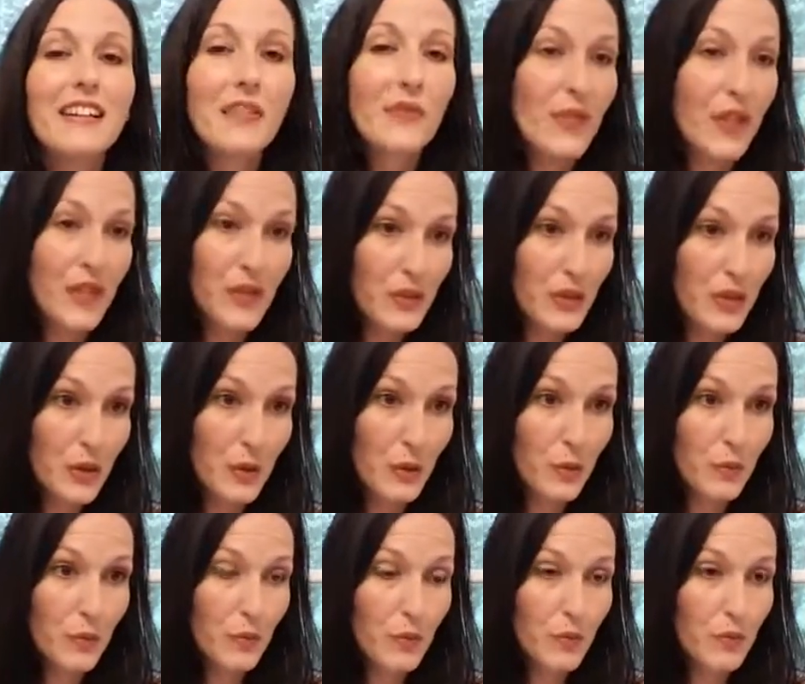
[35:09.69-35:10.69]
Things
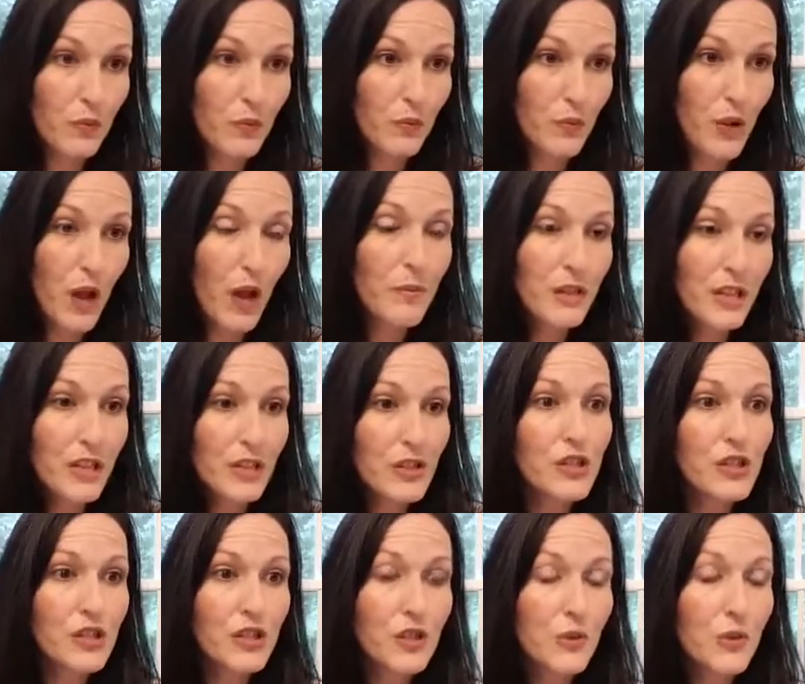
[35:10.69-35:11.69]
can come
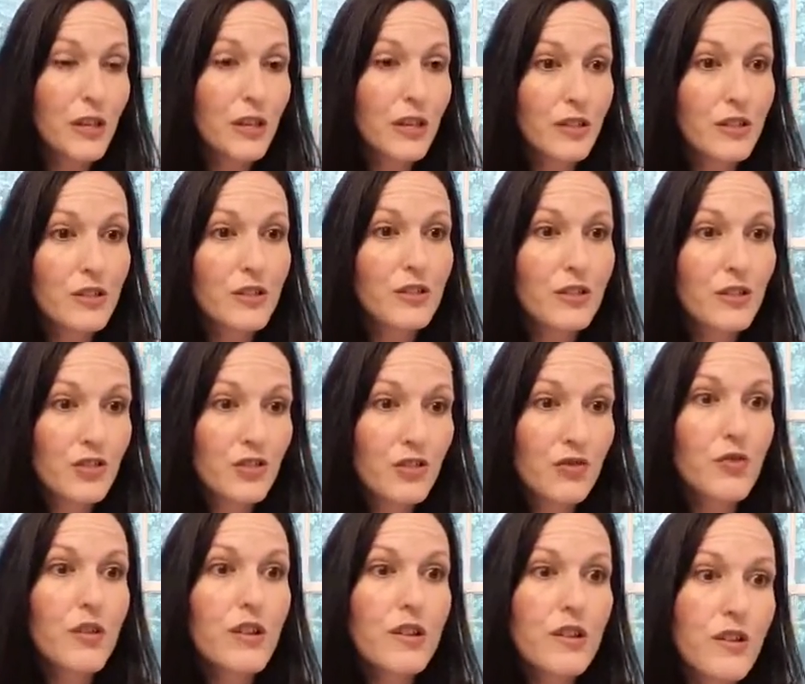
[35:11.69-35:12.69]
against you and it can
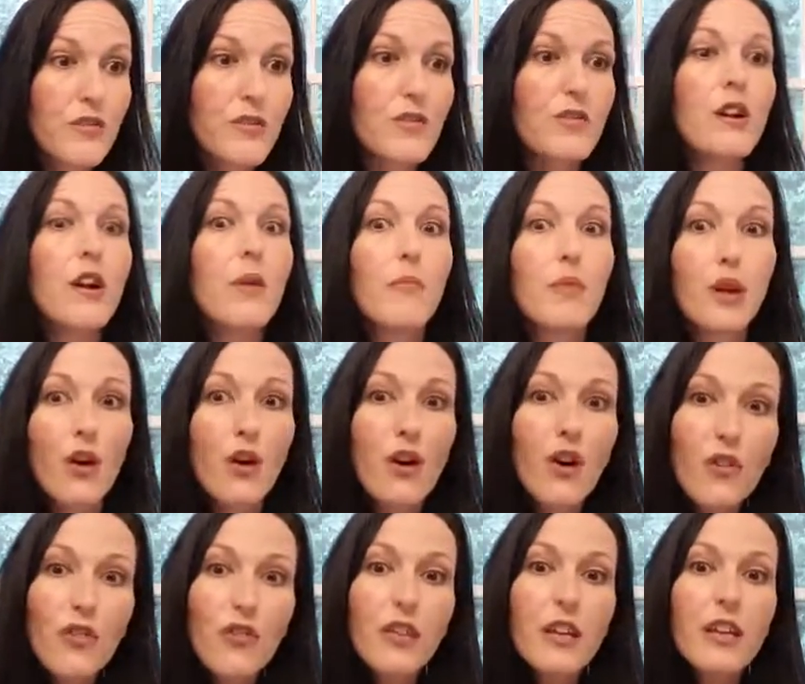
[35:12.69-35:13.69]
destroy you, but
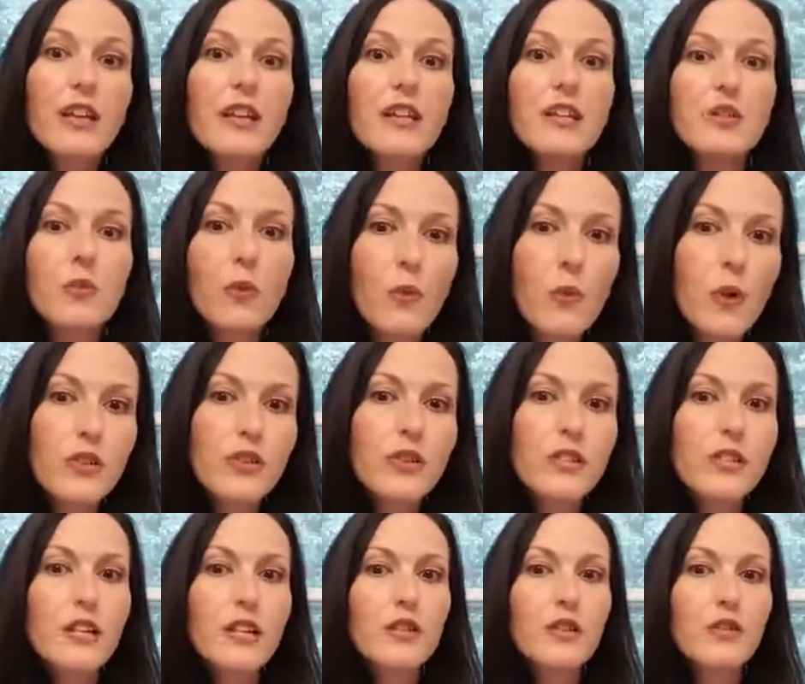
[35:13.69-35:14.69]
all things will work
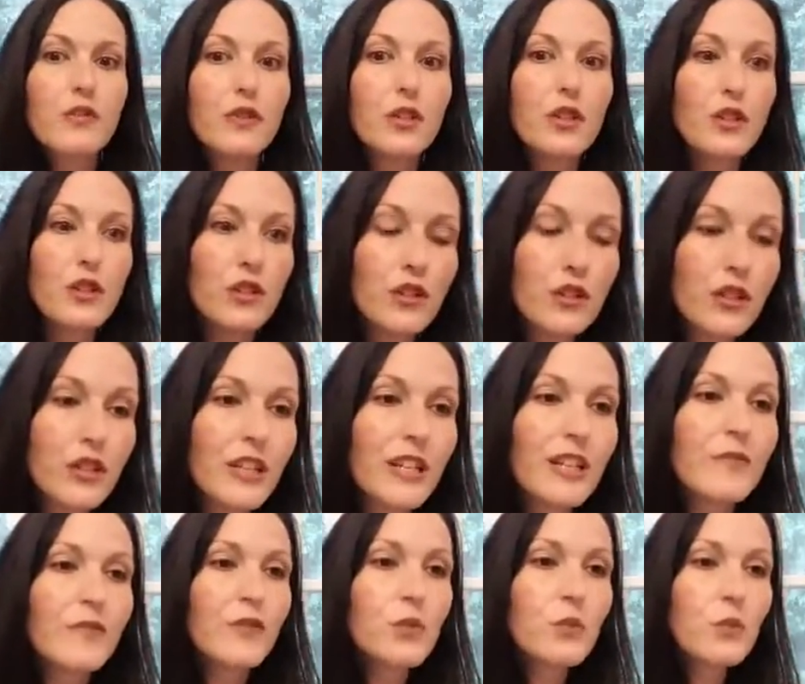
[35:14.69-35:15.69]
together for your good
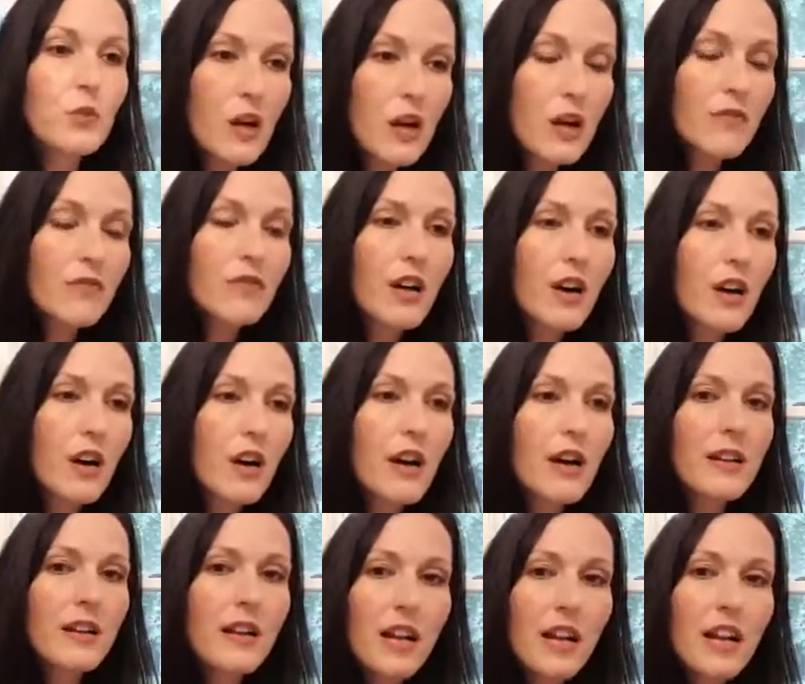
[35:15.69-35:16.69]
if you love
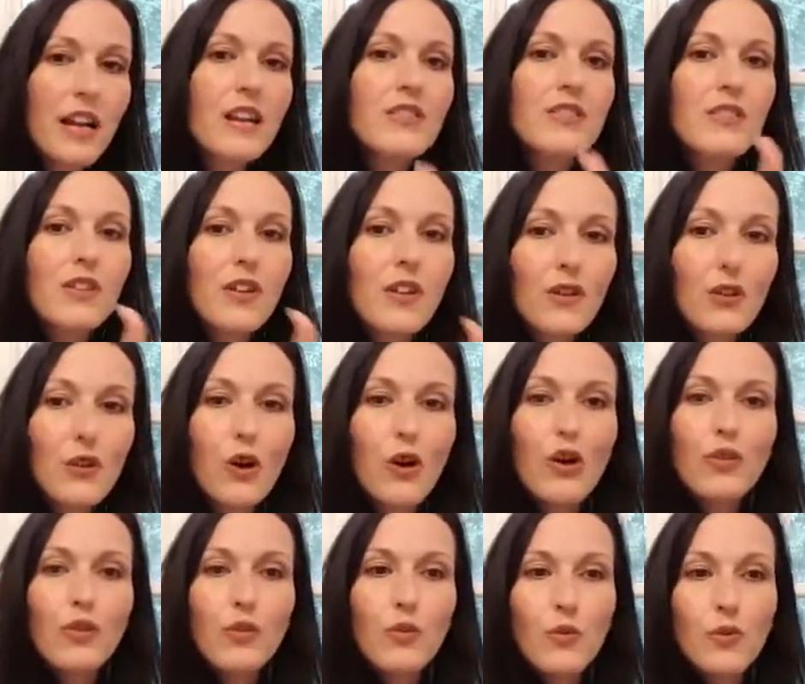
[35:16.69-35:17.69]
God and are
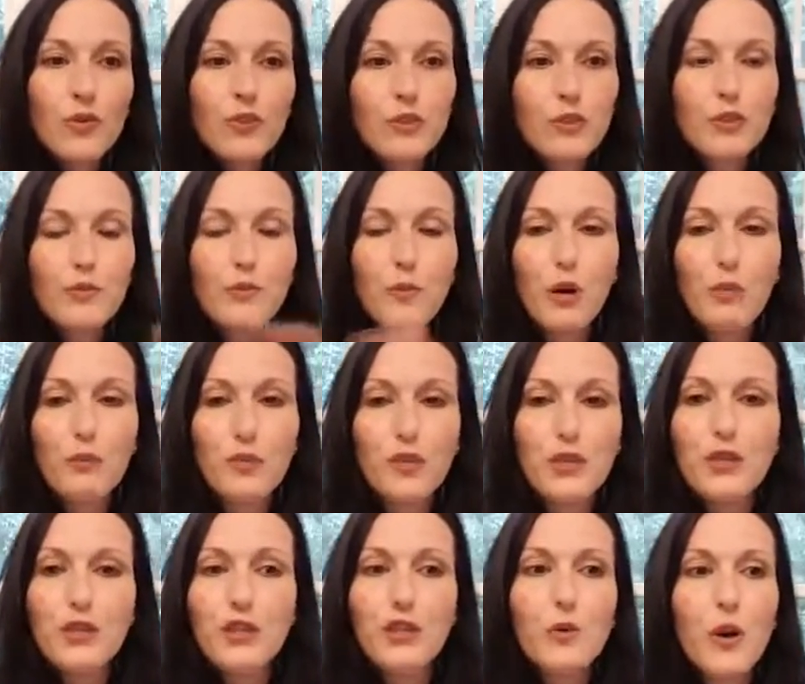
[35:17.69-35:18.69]
called according to his purpose
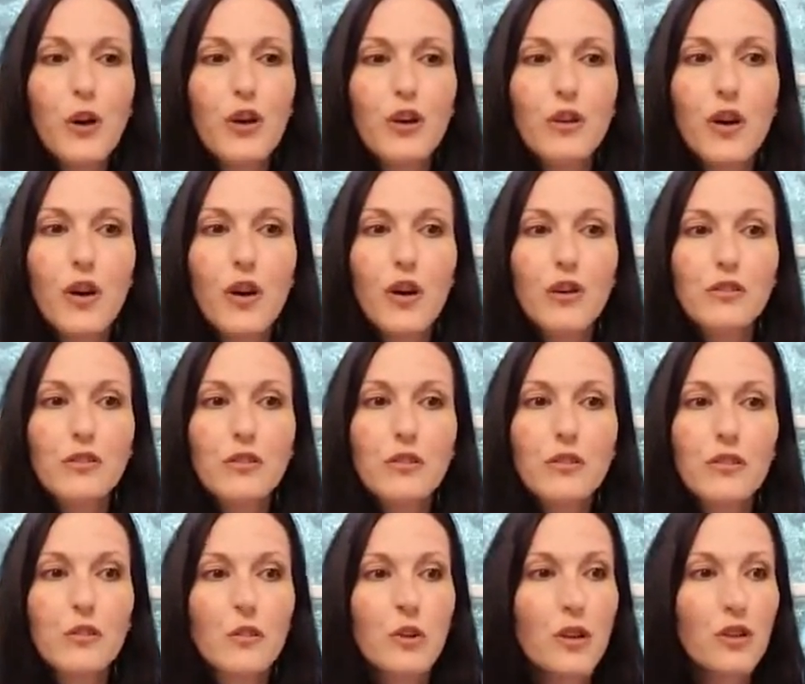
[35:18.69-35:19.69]
and you are called.
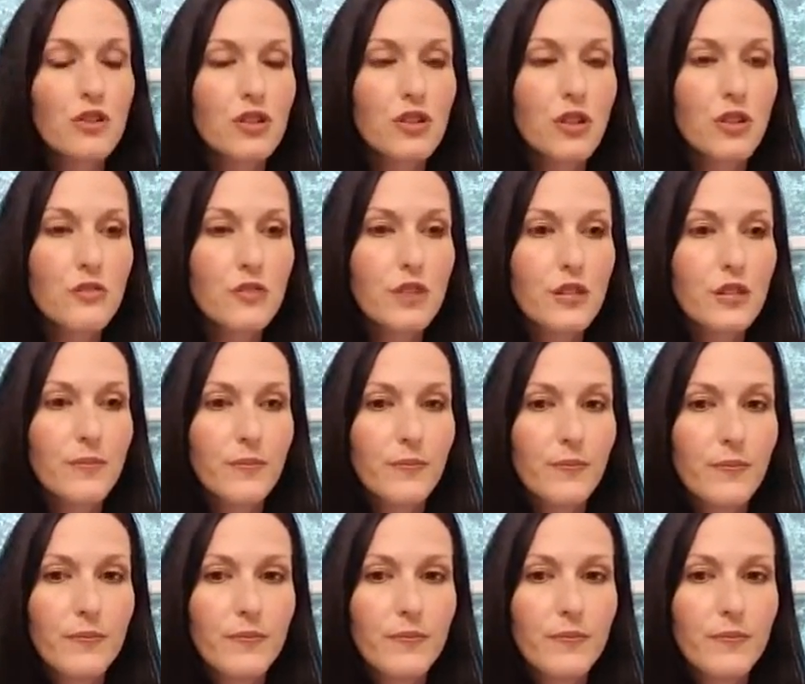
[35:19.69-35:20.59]
You are chosen.